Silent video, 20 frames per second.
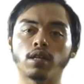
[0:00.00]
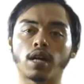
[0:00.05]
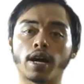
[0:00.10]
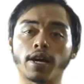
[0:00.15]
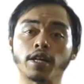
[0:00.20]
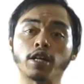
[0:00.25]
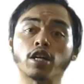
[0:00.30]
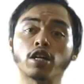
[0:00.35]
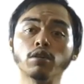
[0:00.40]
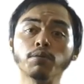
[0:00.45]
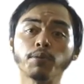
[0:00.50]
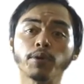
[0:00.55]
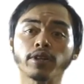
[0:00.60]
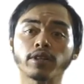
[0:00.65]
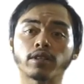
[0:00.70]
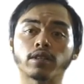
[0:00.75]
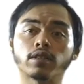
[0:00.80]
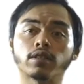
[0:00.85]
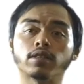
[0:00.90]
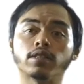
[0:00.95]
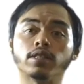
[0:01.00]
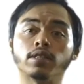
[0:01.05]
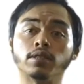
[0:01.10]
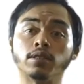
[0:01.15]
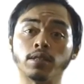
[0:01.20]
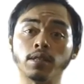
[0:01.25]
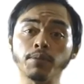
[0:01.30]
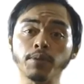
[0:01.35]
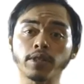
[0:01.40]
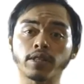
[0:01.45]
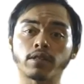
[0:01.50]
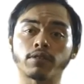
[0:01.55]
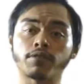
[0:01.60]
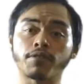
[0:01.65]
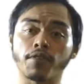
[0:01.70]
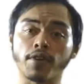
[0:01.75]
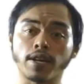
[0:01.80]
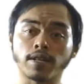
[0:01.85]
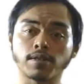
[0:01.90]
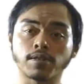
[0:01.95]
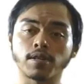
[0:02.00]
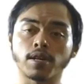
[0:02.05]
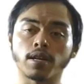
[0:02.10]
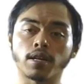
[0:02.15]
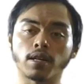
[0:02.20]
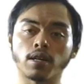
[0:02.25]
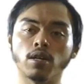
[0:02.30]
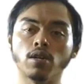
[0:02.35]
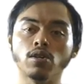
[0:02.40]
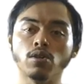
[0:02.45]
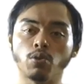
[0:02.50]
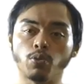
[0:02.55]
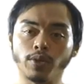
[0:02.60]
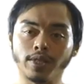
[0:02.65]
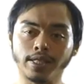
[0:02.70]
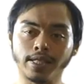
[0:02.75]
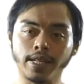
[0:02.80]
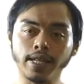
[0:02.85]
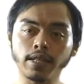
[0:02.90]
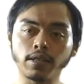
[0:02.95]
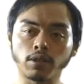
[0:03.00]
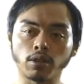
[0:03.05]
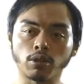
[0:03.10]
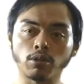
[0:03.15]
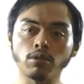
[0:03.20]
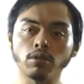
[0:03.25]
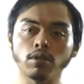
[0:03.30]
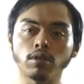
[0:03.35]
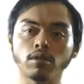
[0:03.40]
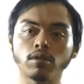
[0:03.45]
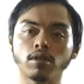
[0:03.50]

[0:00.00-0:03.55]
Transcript: I incorporated intermittent fasting with keto,